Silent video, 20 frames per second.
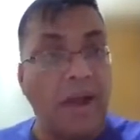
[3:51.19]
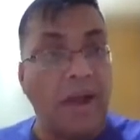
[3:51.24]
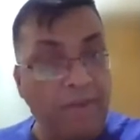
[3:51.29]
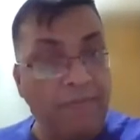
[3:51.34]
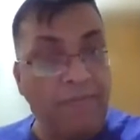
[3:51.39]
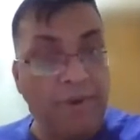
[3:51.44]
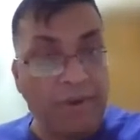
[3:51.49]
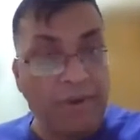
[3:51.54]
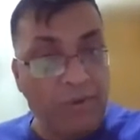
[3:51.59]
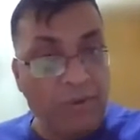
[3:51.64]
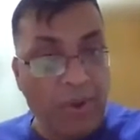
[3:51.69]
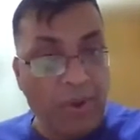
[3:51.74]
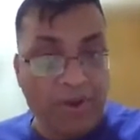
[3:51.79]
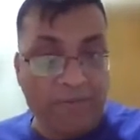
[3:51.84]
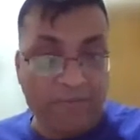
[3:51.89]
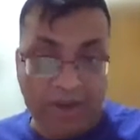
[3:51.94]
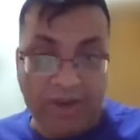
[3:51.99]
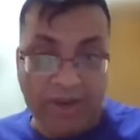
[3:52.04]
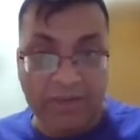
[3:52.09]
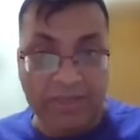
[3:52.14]
After you
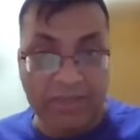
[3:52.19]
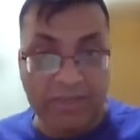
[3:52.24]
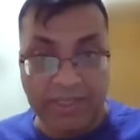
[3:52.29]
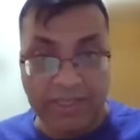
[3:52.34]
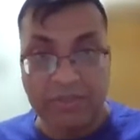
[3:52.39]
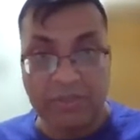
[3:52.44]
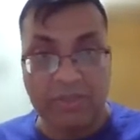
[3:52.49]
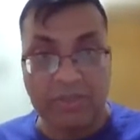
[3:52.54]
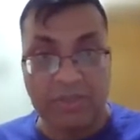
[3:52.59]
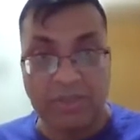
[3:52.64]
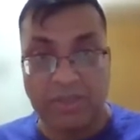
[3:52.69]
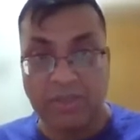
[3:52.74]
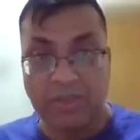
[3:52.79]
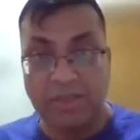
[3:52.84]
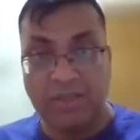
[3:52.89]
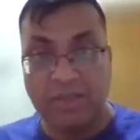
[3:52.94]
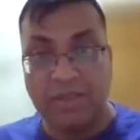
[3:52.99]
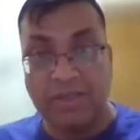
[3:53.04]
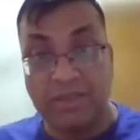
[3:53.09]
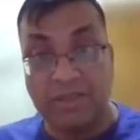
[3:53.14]
have done this
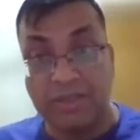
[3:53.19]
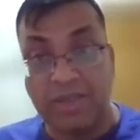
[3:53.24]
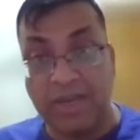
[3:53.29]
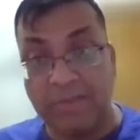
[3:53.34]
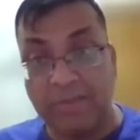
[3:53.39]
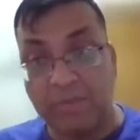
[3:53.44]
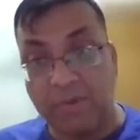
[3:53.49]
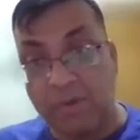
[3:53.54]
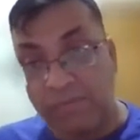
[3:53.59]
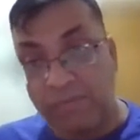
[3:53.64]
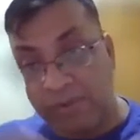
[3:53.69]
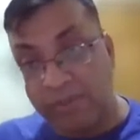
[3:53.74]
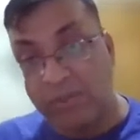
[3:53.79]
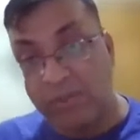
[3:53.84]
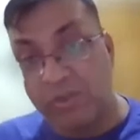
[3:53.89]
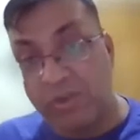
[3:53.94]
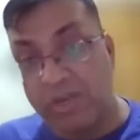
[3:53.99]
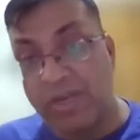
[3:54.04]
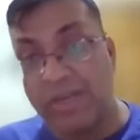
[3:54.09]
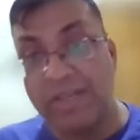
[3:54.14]
step of
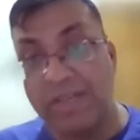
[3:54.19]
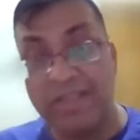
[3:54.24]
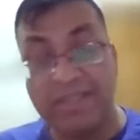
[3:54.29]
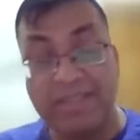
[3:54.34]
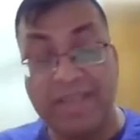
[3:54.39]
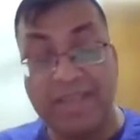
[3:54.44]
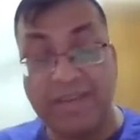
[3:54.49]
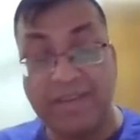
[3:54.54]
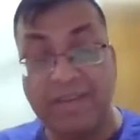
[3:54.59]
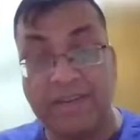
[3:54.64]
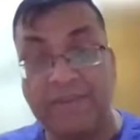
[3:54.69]
consolidating the